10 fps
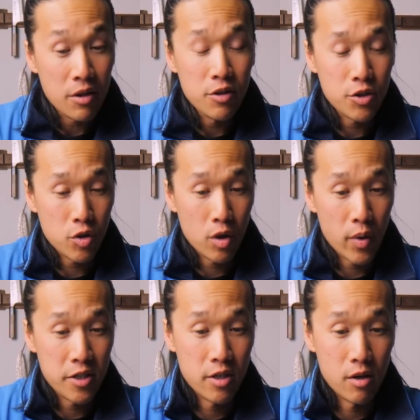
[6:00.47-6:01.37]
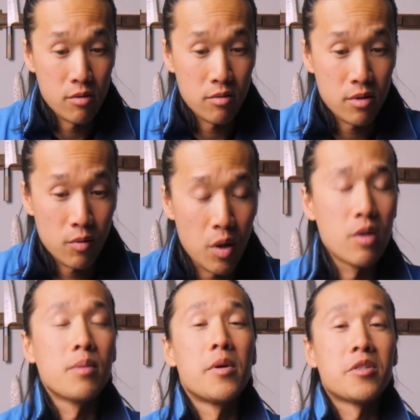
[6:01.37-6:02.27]
do you store whetstones?
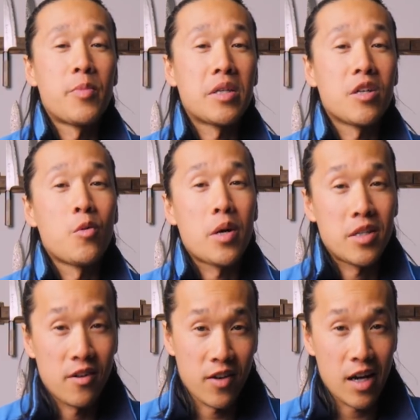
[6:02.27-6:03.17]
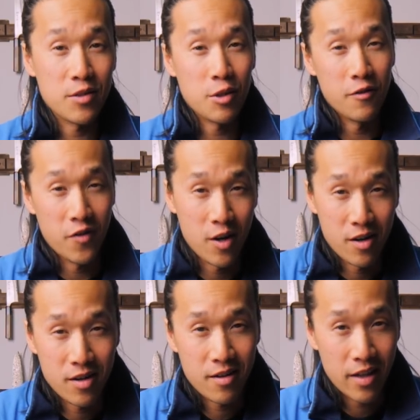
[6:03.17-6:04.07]
Whoa, the most basic question I've gotten so
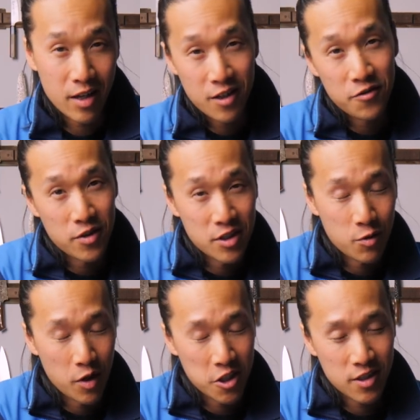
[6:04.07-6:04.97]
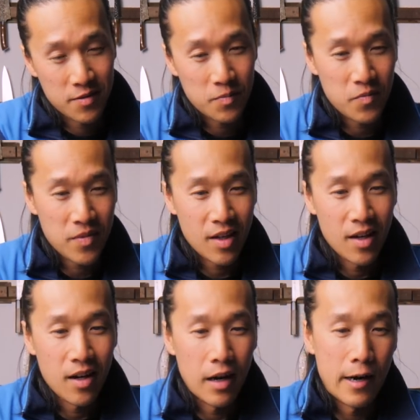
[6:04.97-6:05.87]
far. Thank you for this question.
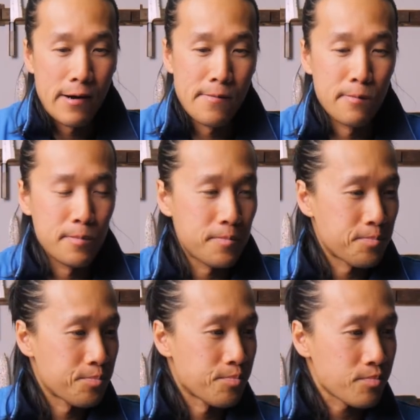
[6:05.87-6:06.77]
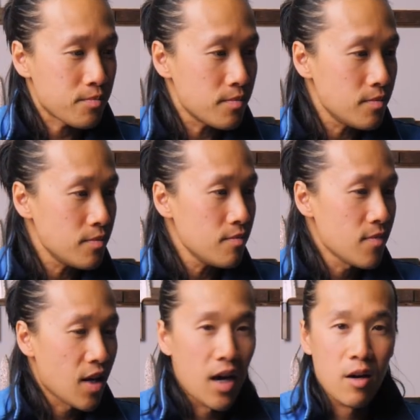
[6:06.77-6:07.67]
I
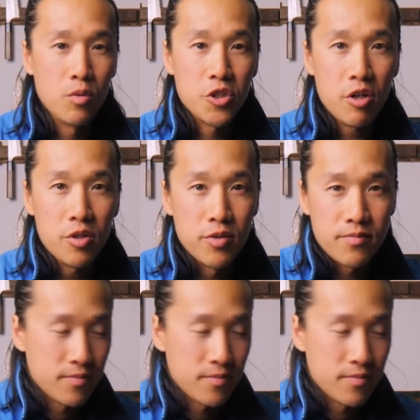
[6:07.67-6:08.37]
will show you.